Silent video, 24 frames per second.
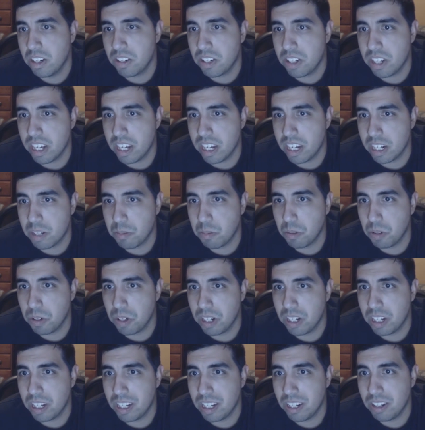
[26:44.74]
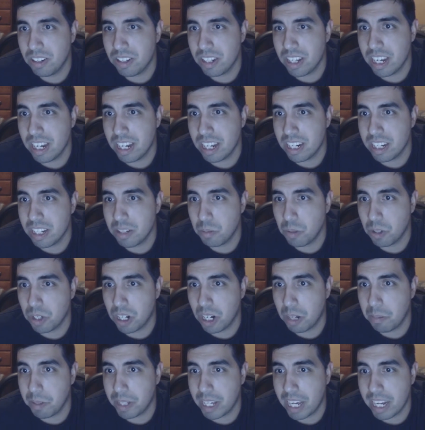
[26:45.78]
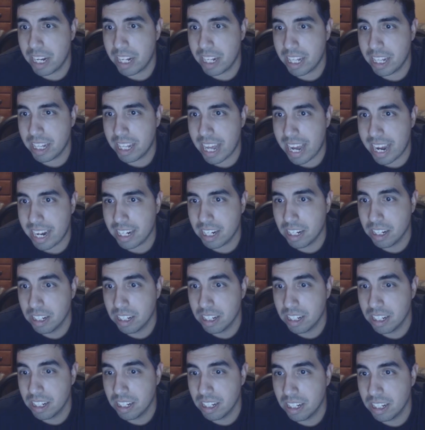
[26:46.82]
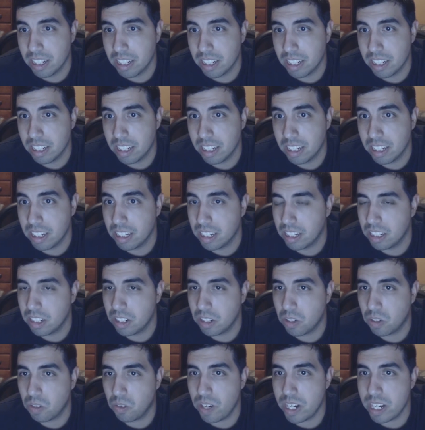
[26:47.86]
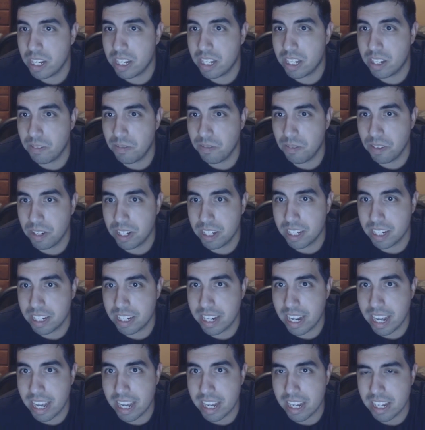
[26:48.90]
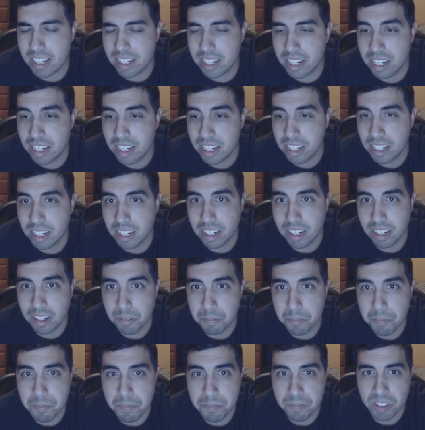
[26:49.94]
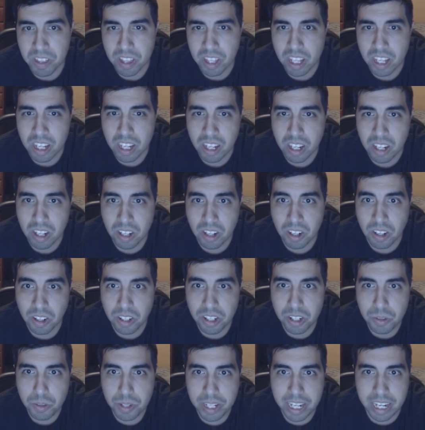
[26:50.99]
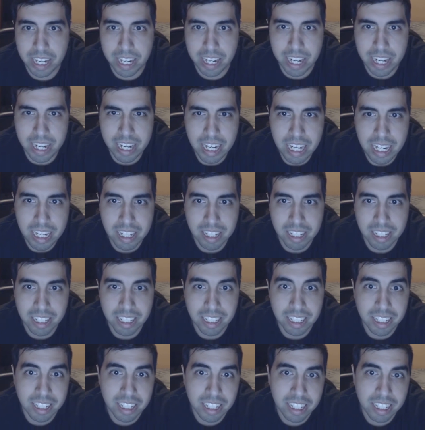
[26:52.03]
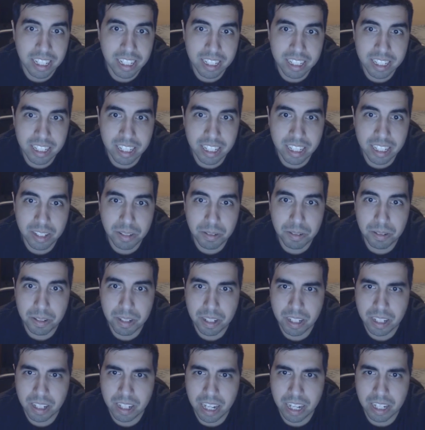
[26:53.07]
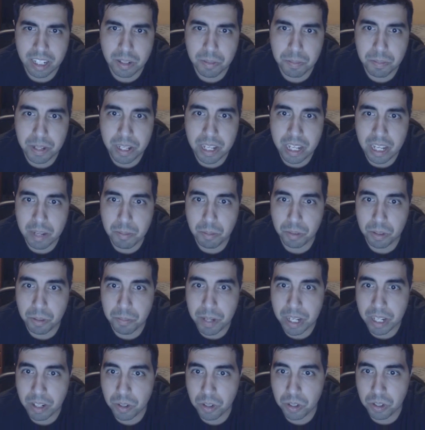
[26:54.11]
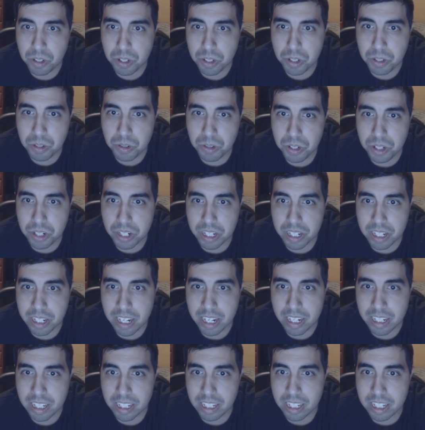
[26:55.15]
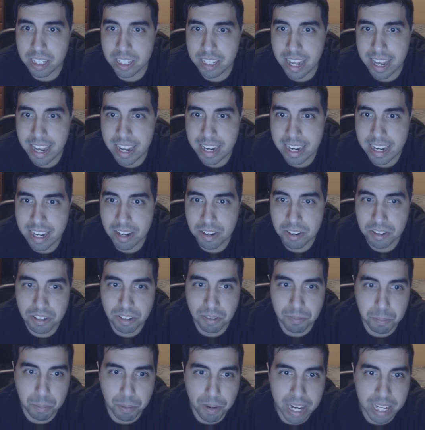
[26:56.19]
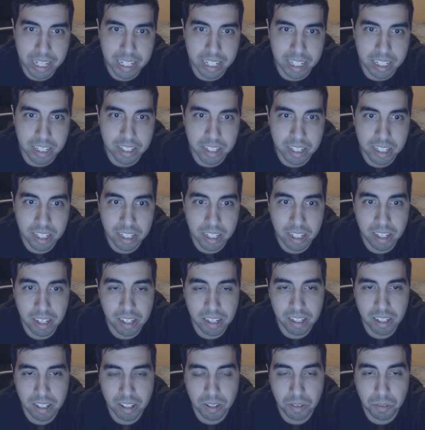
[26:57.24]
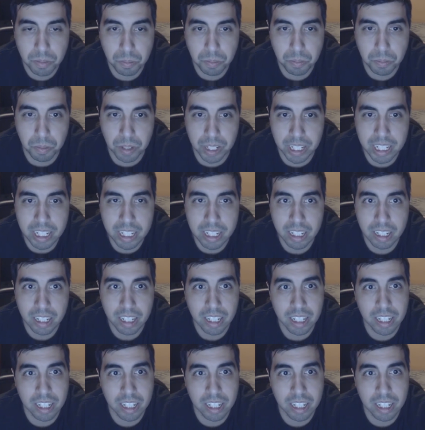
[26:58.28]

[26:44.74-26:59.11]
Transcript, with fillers: You're saying it's more... You're saying it isn't more complicated than that? Great difference in taste? Are you kidding? It is said that to be able to make good sushi, it takes at least ten years of practice. What?